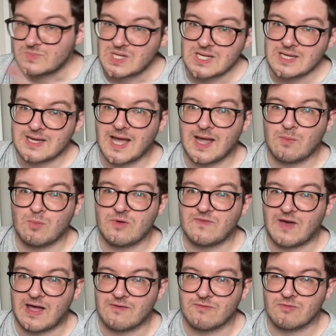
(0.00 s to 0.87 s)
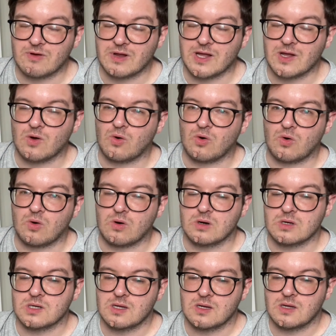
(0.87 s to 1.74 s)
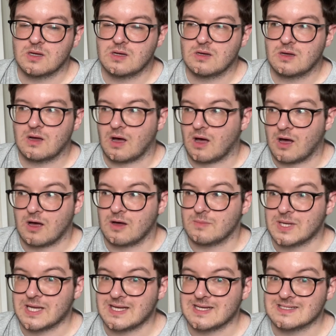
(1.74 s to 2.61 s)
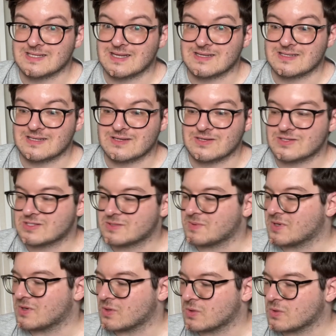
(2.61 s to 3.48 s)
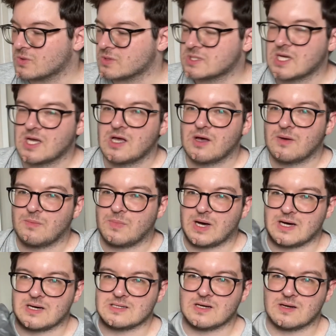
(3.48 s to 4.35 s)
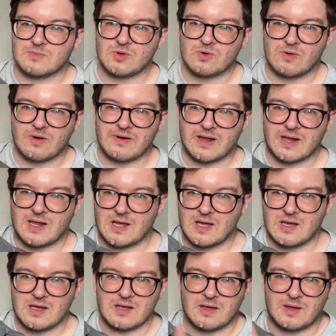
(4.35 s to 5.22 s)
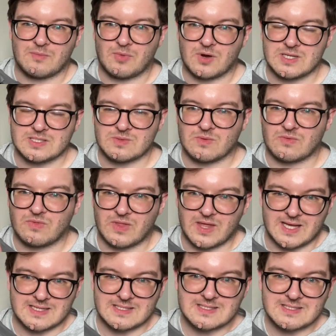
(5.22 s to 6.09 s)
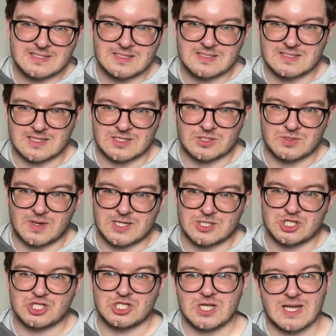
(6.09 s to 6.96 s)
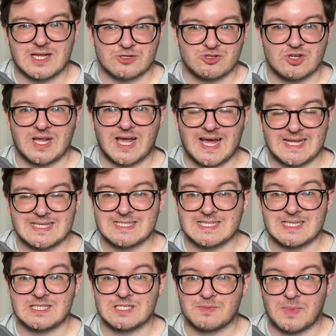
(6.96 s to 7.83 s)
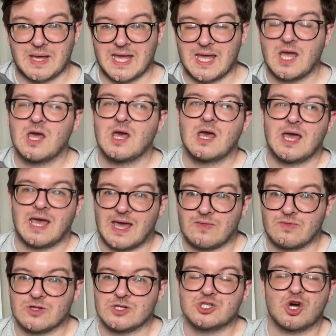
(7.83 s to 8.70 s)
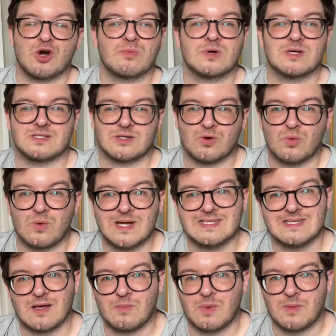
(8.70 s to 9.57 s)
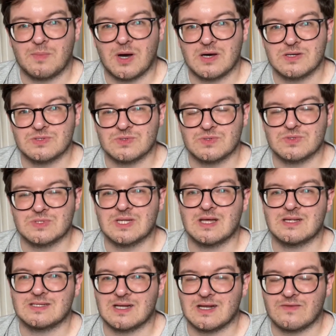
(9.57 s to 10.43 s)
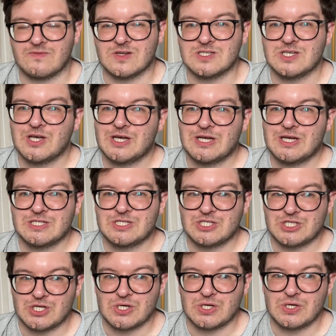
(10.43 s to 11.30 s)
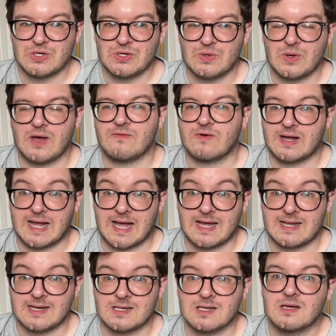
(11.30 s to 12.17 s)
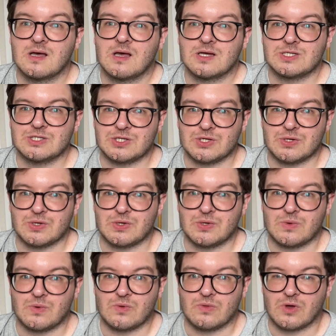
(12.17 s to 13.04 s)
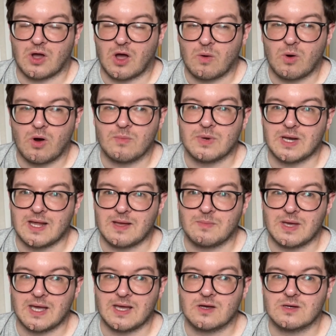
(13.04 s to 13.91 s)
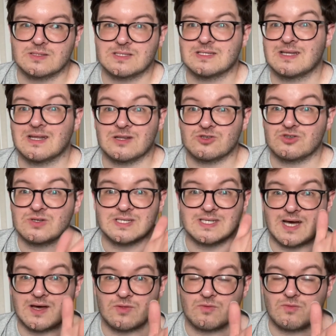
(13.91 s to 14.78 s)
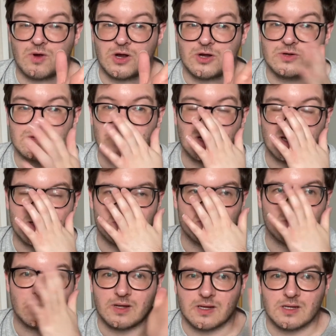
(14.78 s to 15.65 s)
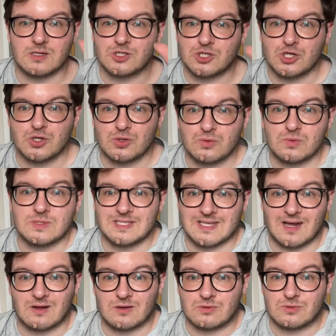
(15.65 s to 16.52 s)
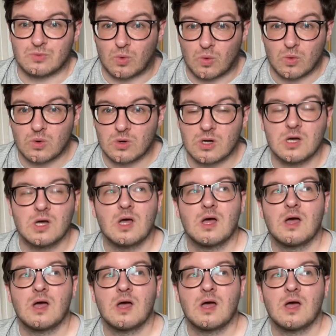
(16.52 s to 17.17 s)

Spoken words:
it came with Every, or Hermes as it used to be called, but I'm not very impressed with this situation. She literally handed it to me in the shop, because I always get my parcels delivered to, if I can, to the co-op near me, because it's literally down the road, literally a 2 second walk,